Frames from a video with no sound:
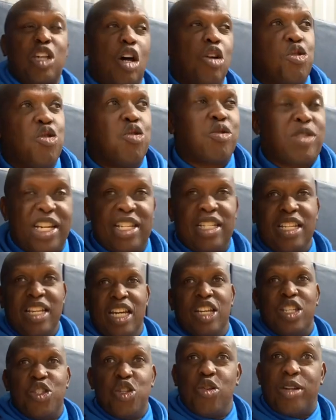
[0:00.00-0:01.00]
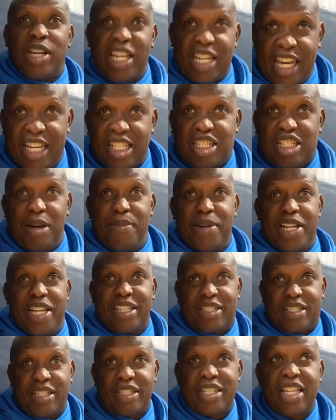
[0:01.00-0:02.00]
you can get some of
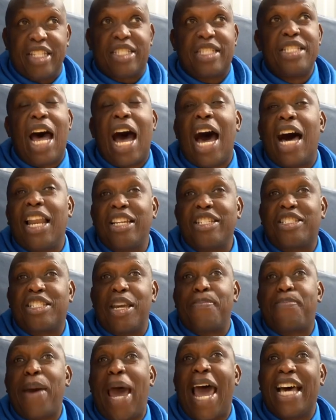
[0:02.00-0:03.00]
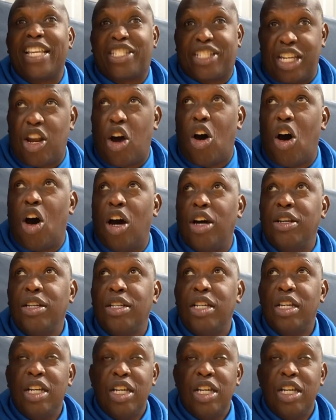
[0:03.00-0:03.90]
this knowledge and pass it on,